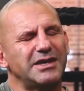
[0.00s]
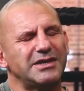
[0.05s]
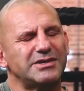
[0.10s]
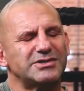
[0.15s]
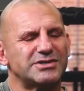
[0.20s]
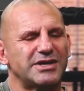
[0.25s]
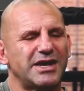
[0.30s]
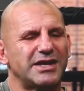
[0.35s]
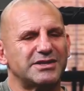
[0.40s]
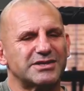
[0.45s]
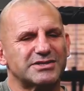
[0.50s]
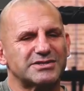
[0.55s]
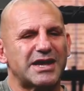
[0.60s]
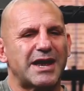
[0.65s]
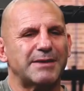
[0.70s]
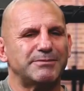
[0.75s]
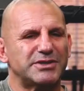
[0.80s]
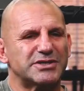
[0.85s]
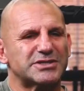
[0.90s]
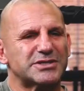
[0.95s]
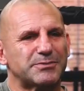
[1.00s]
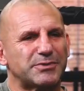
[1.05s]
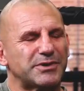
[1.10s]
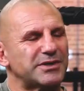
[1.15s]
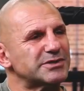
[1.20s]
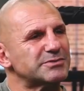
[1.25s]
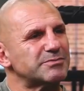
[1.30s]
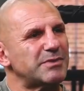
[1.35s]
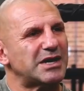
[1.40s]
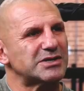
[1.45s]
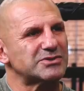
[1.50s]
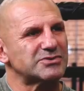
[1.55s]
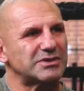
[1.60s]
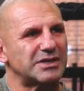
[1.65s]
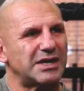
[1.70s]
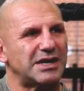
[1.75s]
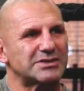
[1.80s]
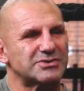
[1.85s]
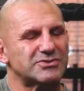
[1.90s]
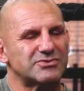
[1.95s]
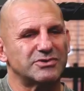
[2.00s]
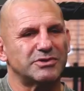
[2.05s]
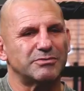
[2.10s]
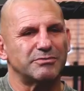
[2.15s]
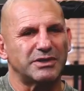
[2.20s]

He shared the same discipline as martial arts through the